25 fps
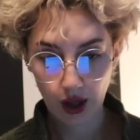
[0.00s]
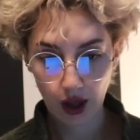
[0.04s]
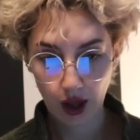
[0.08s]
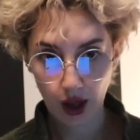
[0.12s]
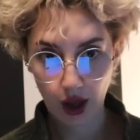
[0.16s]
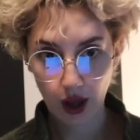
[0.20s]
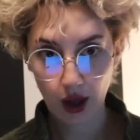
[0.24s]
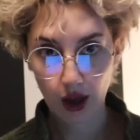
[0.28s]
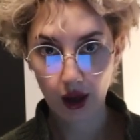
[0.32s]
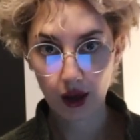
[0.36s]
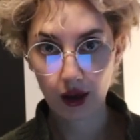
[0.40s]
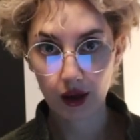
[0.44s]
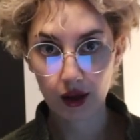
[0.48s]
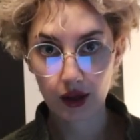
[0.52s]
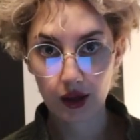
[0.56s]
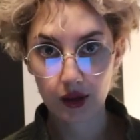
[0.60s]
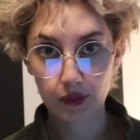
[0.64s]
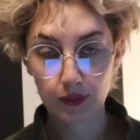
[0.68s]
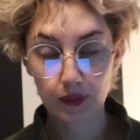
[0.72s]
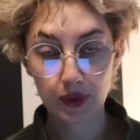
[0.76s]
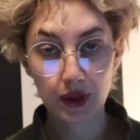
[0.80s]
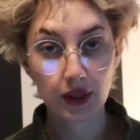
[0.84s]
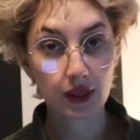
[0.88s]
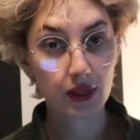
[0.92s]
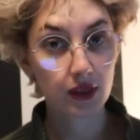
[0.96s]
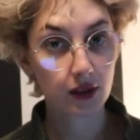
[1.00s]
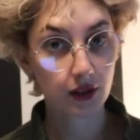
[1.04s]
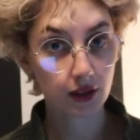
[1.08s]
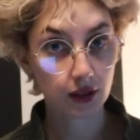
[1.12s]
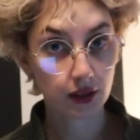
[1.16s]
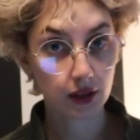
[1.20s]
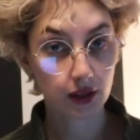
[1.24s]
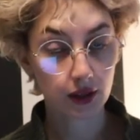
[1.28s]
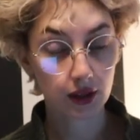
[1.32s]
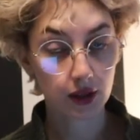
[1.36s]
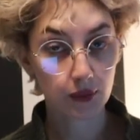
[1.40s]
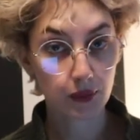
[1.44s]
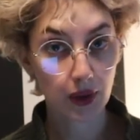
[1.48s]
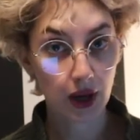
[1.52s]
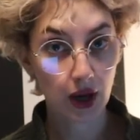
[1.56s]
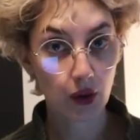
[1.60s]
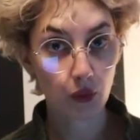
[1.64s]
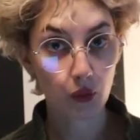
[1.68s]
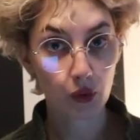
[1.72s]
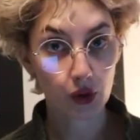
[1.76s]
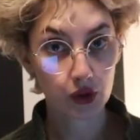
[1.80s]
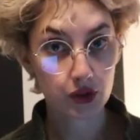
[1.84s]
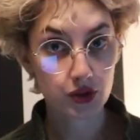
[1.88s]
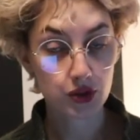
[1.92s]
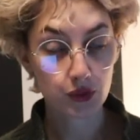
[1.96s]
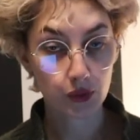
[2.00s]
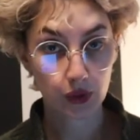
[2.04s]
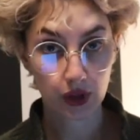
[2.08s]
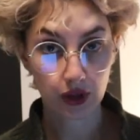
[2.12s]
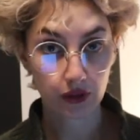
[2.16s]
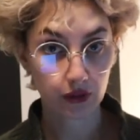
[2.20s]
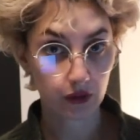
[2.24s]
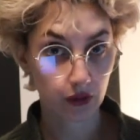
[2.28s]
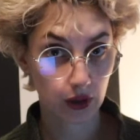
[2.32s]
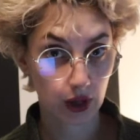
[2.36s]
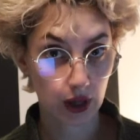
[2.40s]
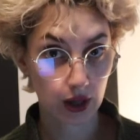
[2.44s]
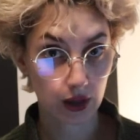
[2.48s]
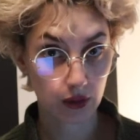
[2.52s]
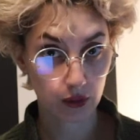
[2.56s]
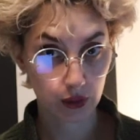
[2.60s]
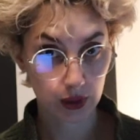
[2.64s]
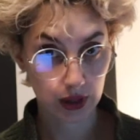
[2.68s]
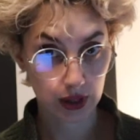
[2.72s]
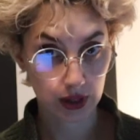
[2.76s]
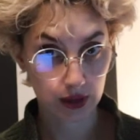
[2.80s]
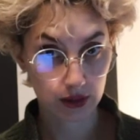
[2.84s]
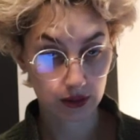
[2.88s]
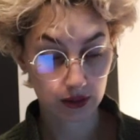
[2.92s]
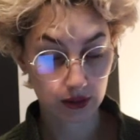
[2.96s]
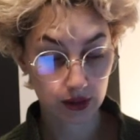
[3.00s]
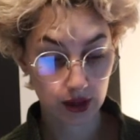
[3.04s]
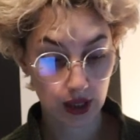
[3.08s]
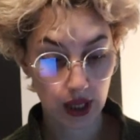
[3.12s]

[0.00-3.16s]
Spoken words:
I've been thinking about what to wear for Halloween.